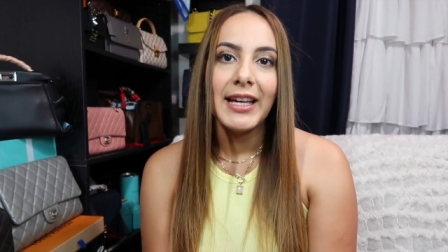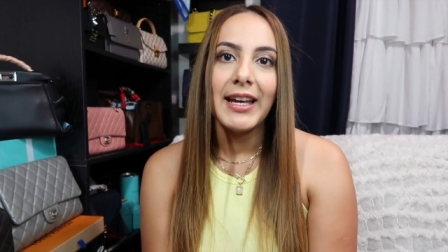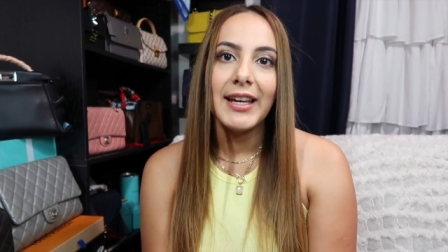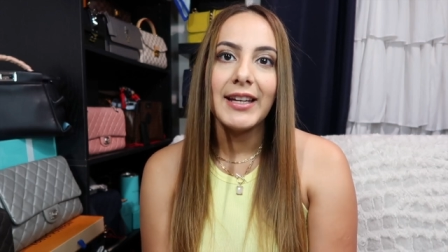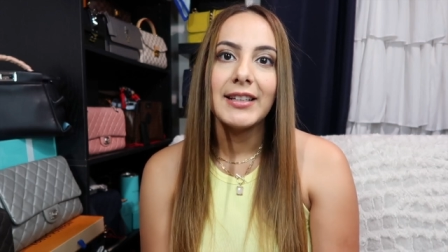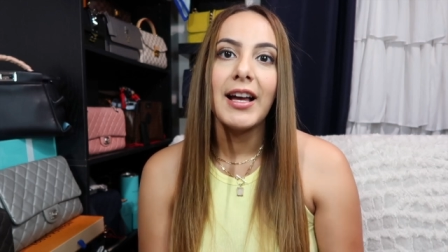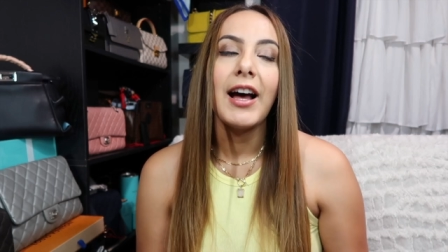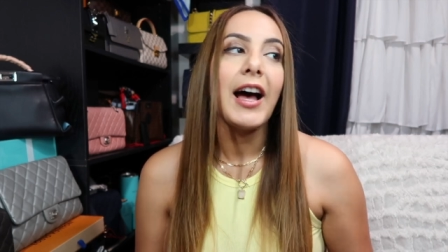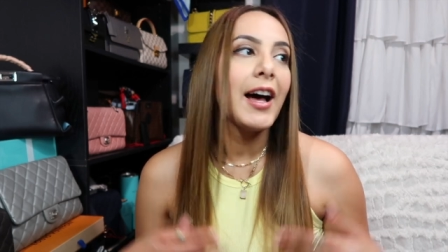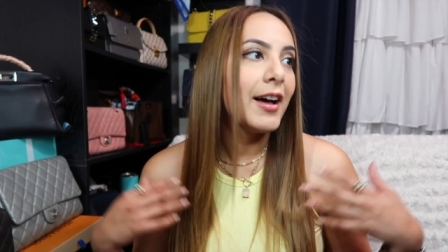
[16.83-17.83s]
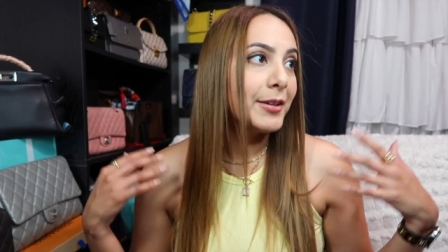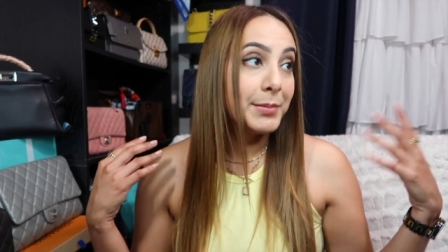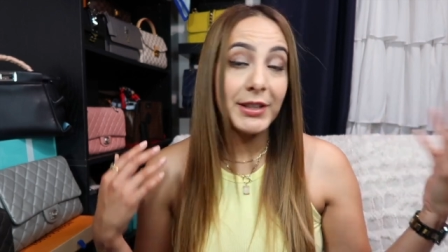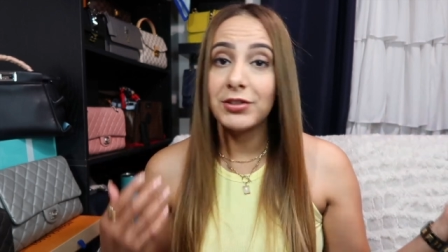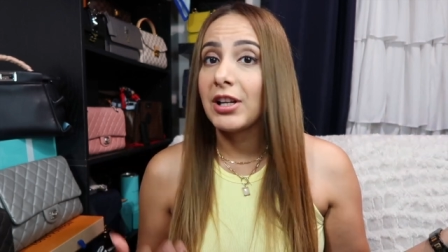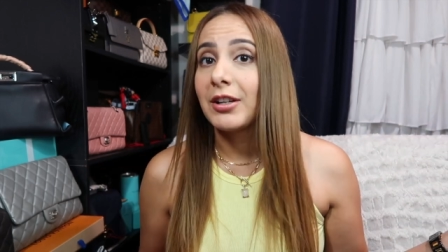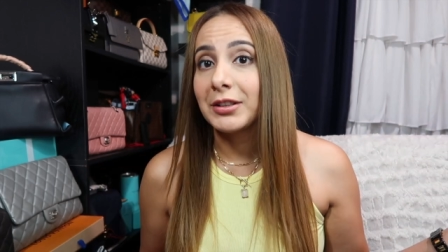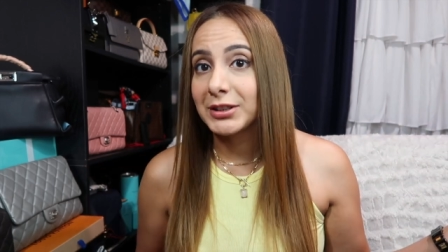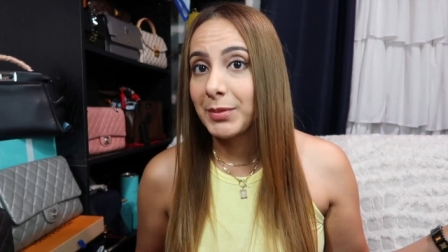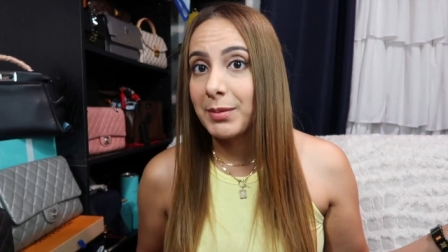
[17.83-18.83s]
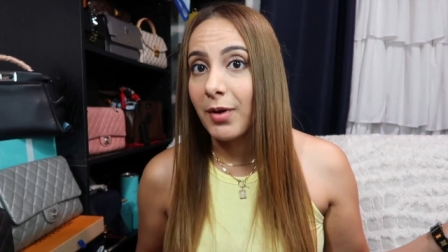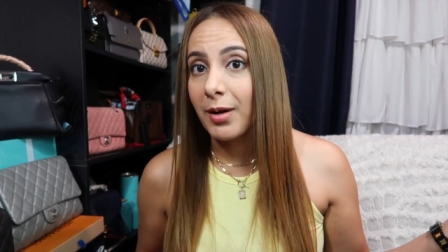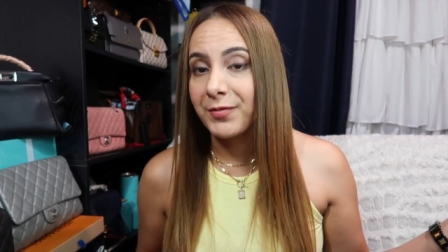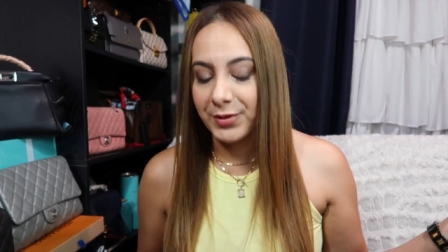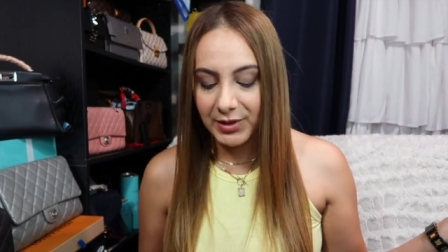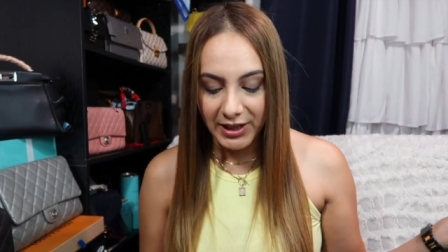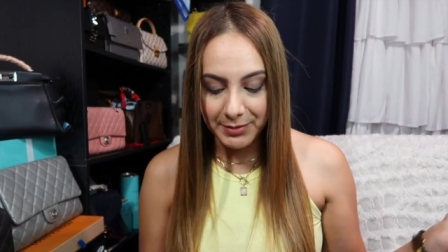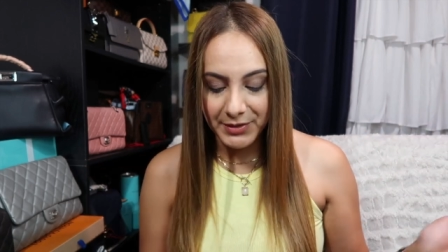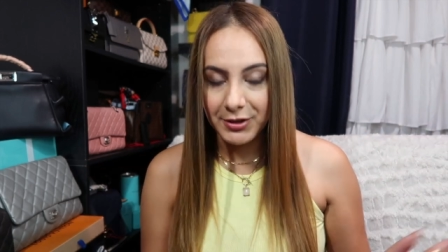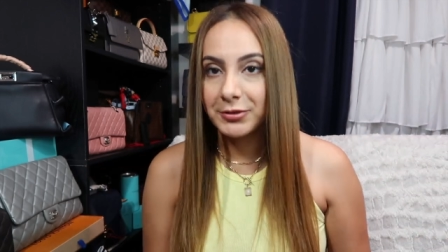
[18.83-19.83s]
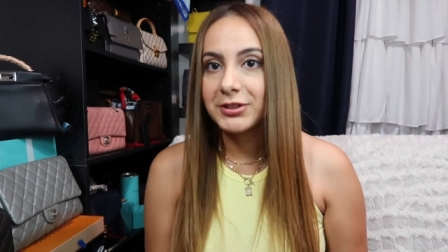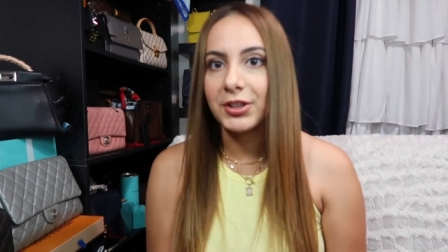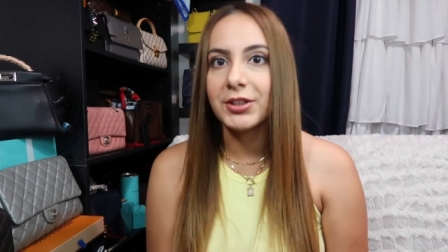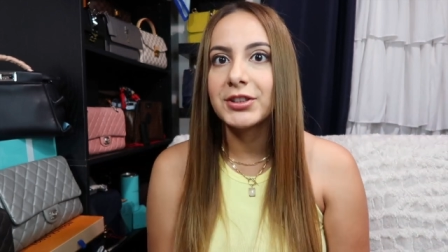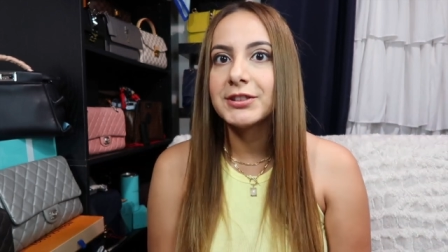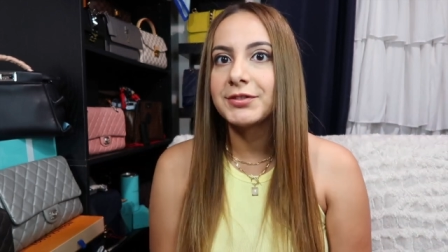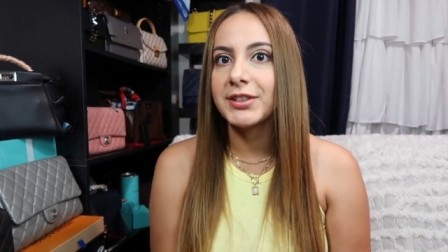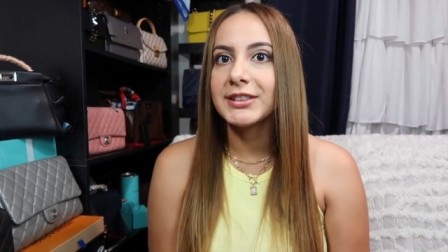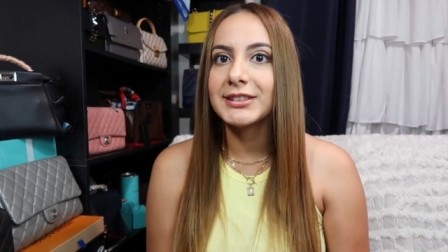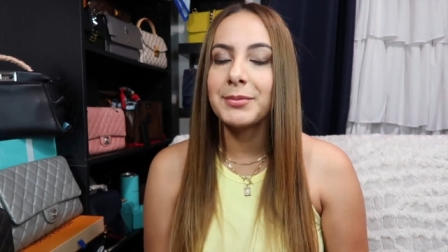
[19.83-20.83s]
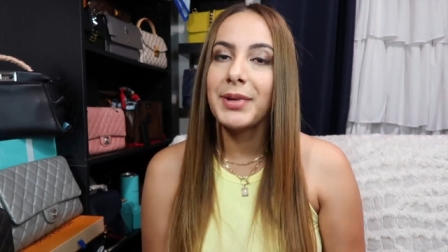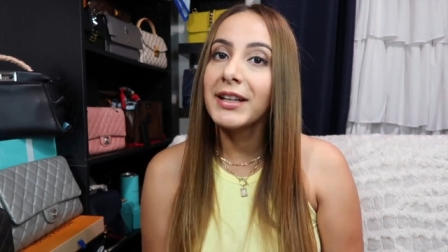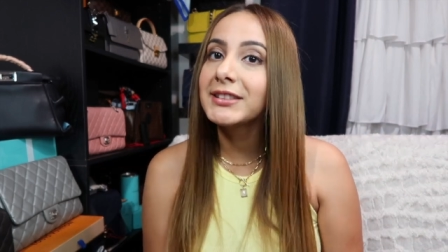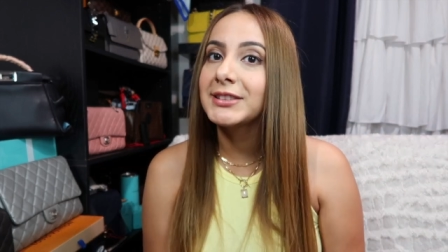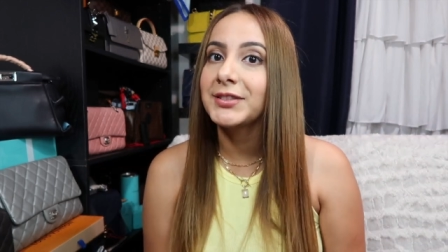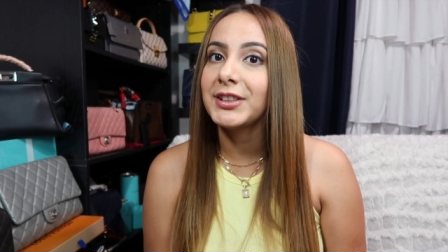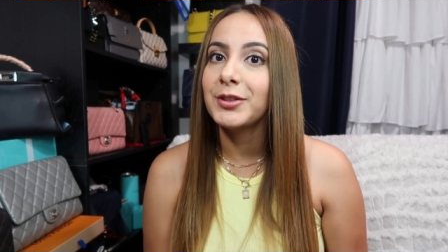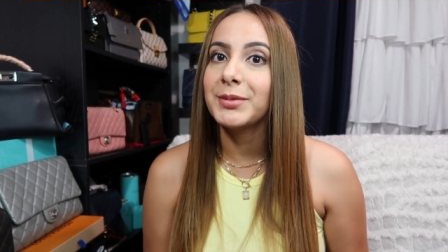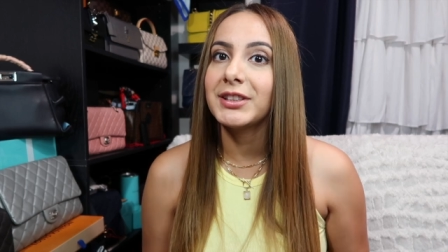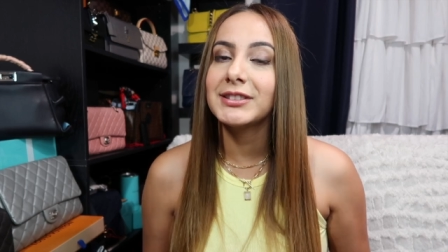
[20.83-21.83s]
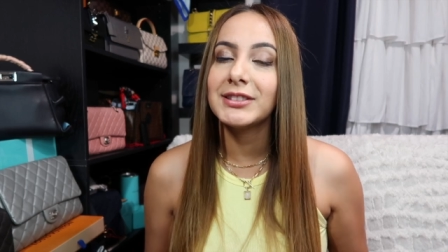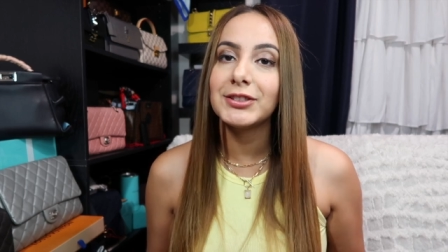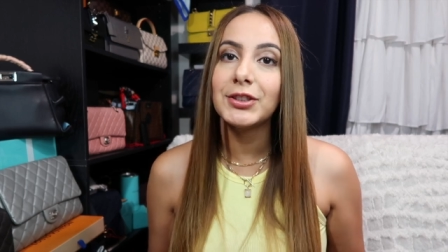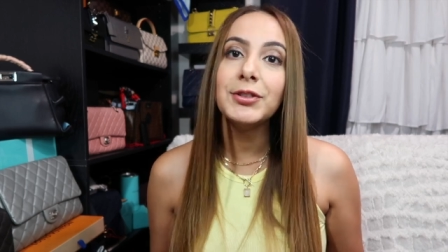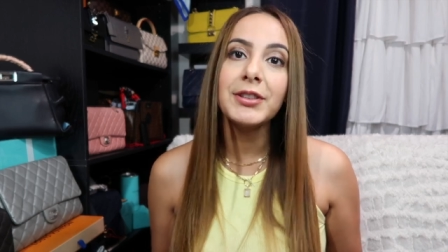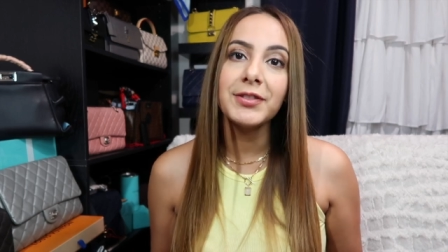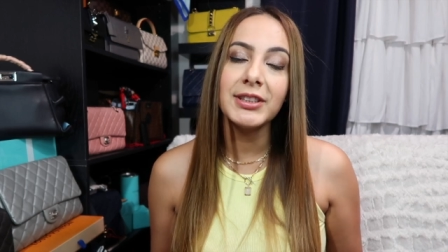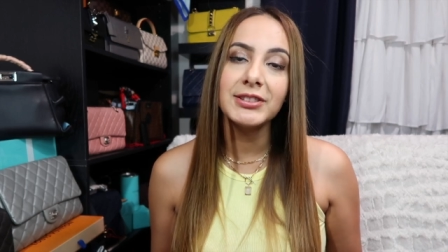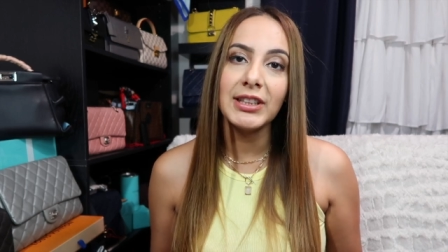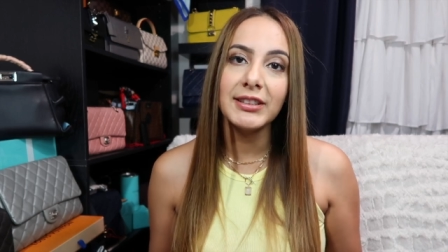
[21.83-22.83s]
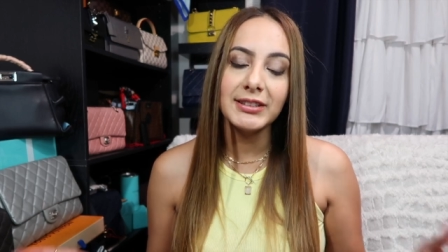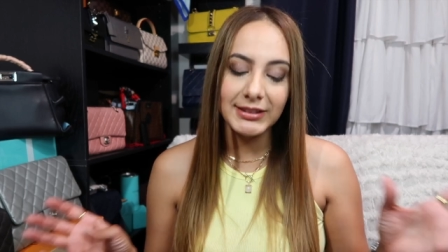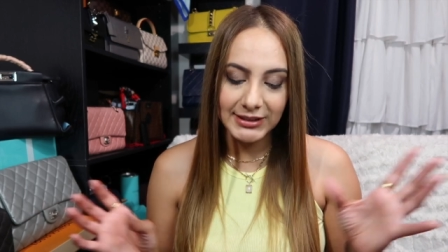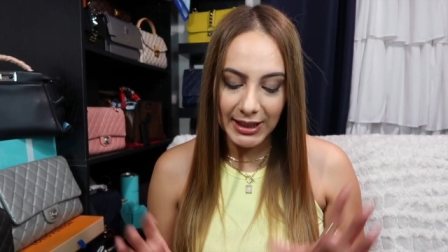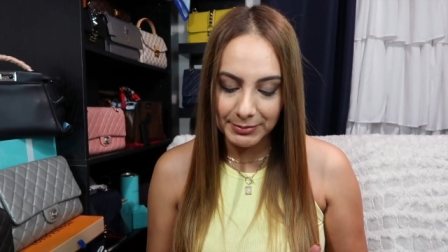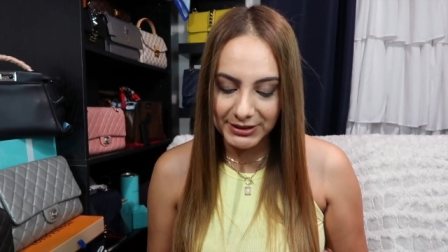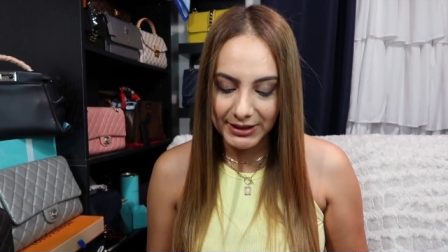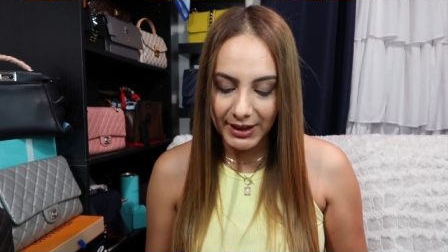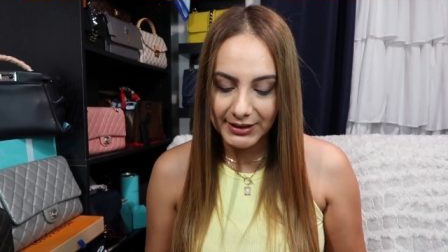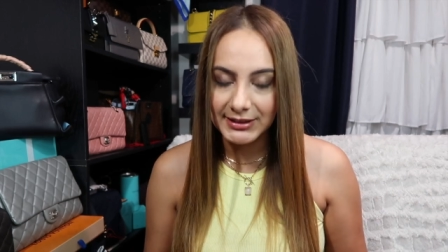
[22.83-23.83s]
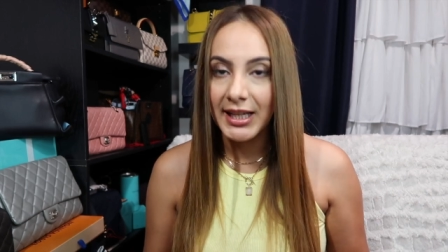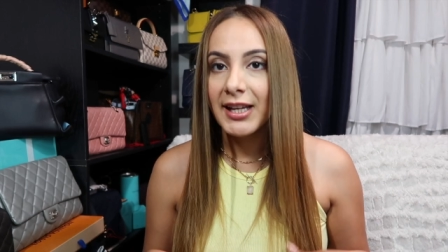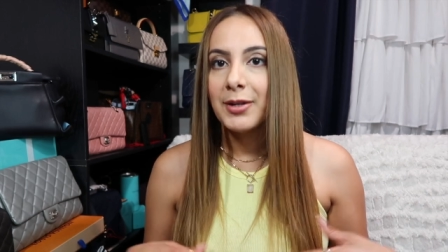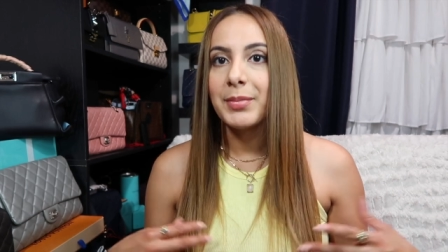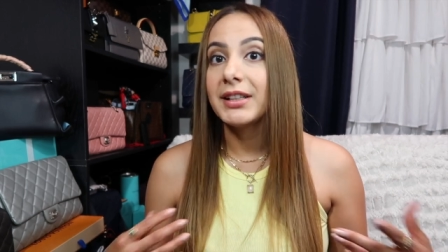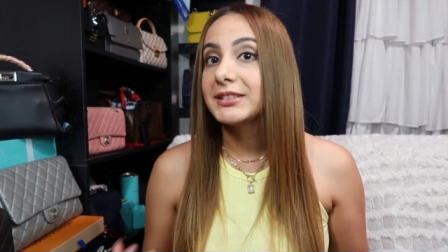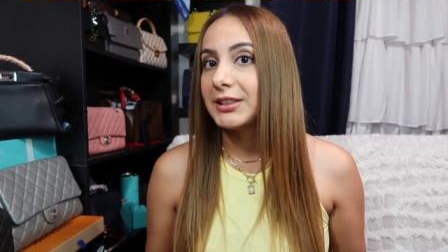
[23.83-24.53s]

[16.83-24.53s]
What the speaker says: and big shout out to my mom for letting me use hers for this comparison video because they're two different agendas, same size but